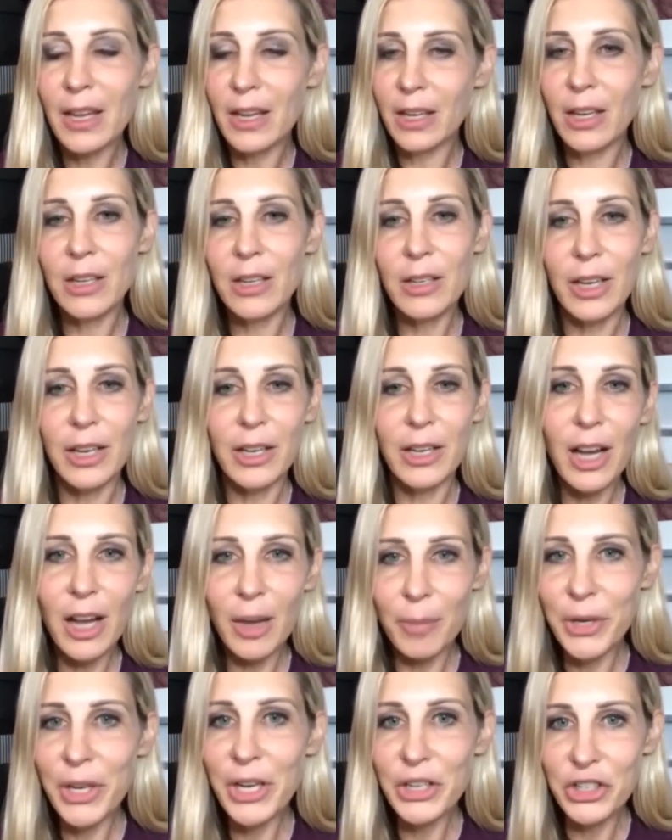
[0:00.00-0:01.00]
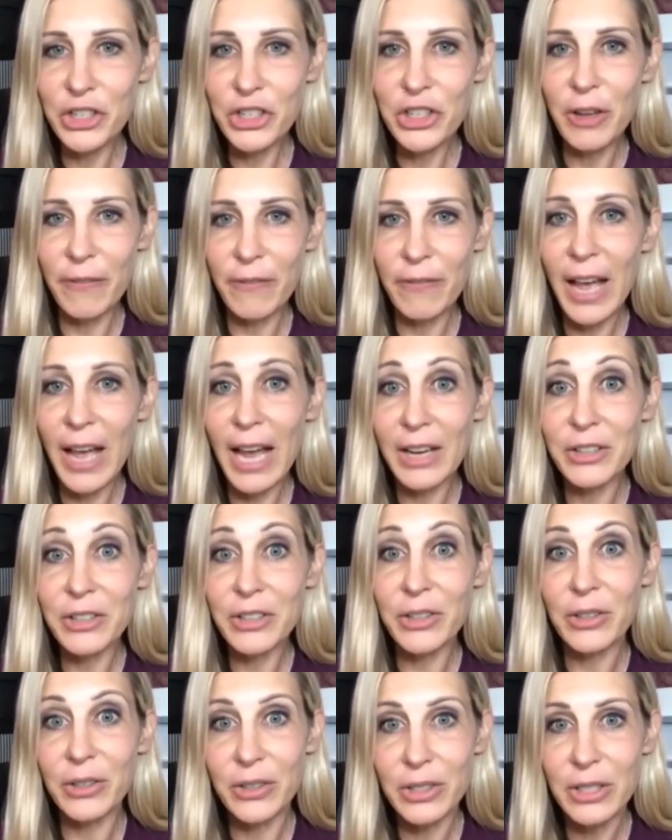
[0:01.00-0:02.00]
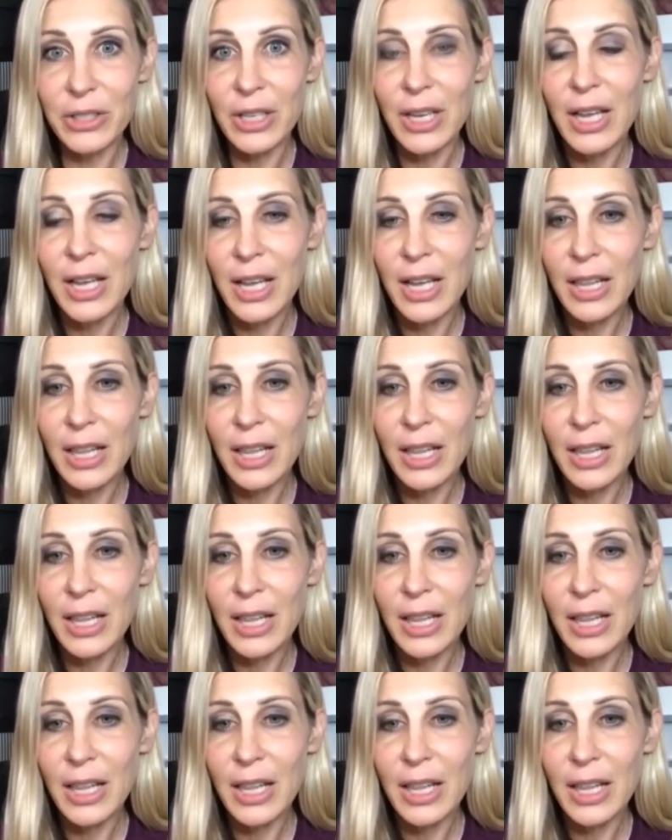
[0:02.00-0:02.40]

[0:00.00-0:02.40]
a combination of factors